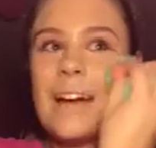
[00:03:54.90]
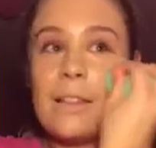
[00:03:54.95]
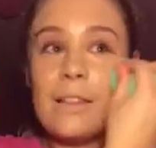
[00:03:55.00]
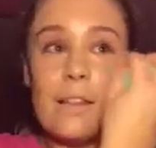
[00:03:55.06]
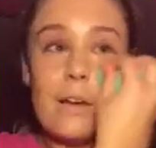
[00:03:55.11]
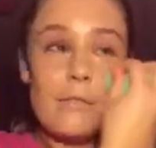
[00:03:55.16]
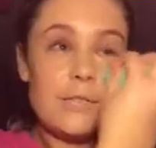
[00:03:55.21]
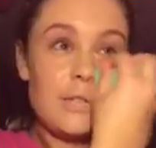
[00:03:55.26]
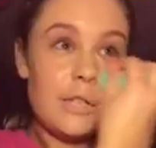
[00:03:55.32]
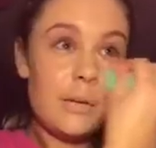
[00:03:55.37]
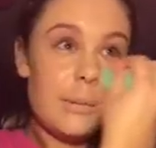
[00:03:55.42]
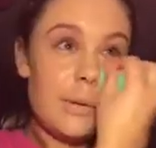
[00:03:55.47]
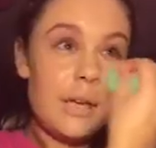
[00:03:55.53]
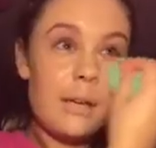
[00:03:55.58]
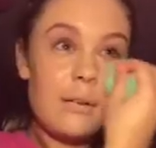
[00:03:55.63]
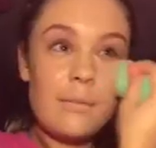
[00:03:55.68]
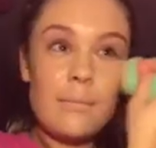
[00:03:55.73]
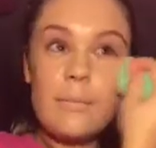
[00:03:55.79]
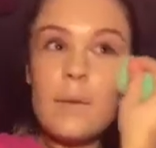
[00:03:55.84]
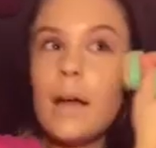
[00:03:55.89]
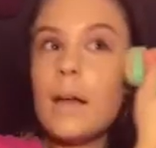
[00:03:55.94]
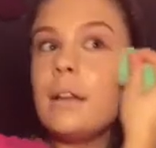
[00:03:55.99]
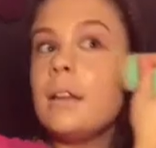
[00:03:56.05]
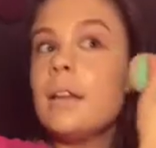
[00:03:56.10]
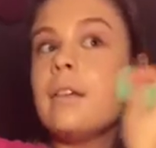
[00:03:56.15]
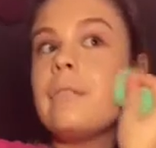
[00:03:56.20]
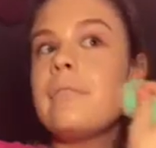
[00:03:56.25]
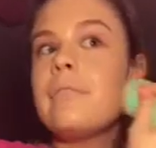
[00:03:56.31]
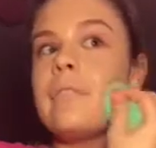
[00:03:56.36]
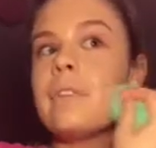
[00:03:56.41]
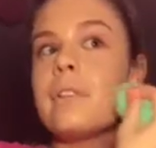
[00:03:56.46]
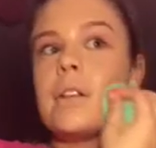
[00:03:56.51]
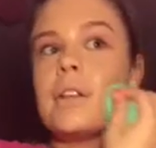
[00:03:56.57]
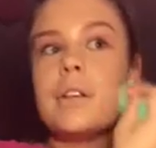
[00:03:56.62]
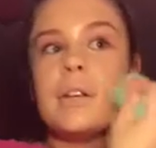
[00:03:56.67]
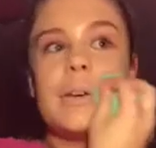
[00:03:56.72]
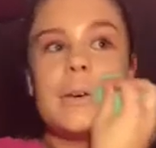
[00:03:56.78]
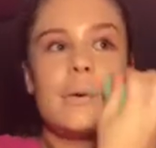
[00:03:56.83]
love dewy. I live for
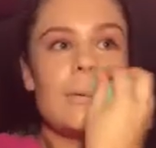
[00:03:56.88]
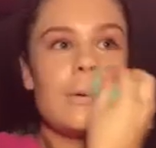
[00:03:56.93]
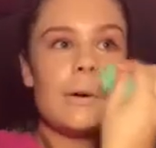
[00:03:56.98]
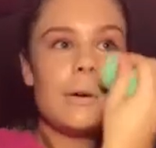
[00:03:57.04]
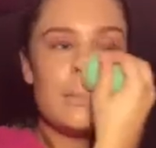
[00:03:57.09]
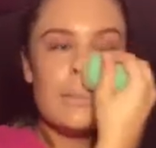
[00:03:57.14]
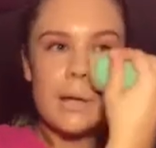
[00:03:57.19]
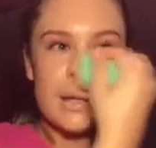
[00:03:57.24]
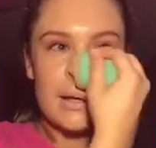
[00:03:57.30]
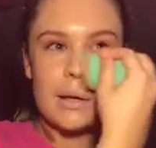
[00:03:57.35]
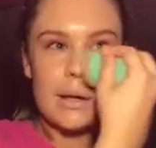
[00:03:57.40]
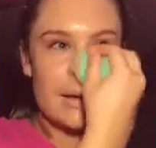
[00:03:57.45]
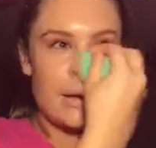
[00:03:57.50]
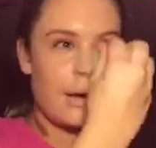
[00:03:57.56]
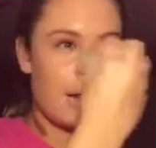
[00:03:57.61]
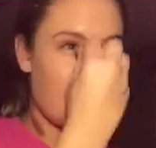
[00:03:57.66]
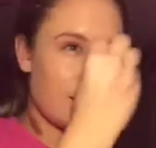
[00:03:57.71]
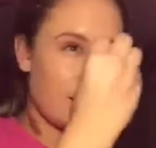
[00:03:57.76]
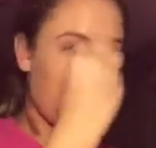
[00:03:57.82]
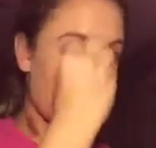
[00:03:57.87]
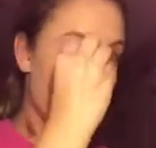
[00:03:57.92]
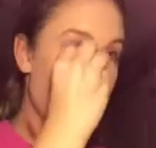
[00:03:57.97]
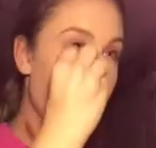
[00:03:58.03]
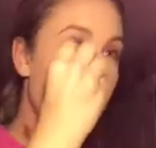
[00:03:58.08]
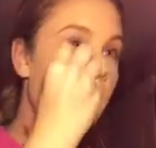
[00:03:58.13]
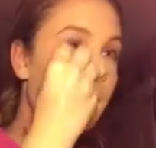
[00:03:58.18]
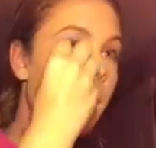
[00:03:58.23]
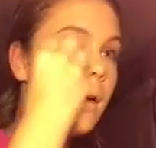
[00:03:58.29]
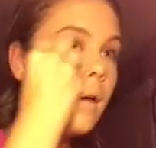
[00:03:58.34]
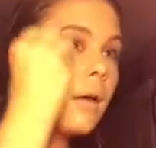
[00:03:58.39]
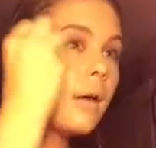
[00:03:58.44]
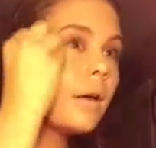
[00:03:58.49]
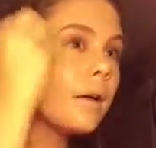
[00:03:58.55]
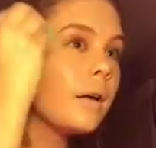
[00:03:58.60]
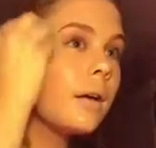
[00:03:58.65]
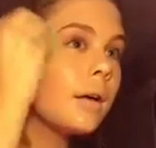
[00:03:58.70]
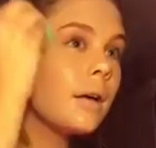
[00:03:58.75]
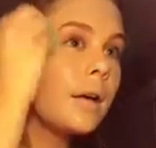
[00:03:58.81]
the dew. Oh my god.
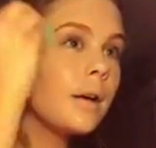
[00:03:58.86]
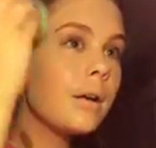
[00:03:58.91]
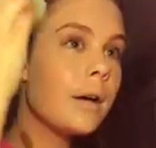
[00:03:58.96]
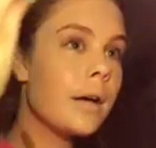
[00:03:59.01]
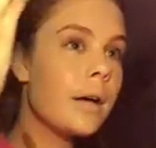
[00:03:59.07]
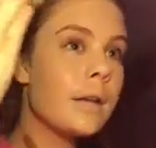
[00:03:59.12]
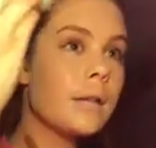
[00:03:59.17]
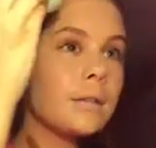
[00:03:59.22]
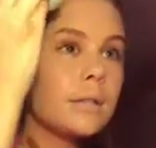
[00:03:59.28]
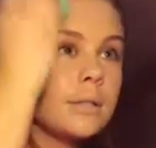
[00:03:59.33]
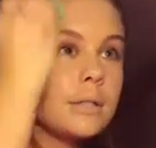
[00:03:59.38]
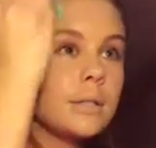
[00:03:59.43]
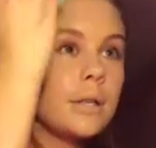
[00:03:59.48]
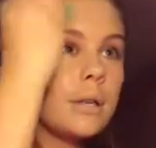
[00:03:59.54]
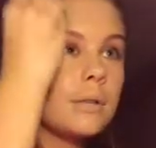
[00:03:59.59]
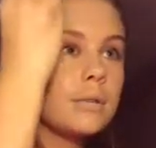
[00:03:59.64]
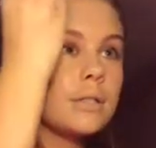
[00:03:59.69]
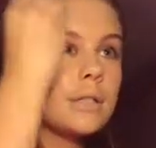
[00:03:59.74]
Okay, so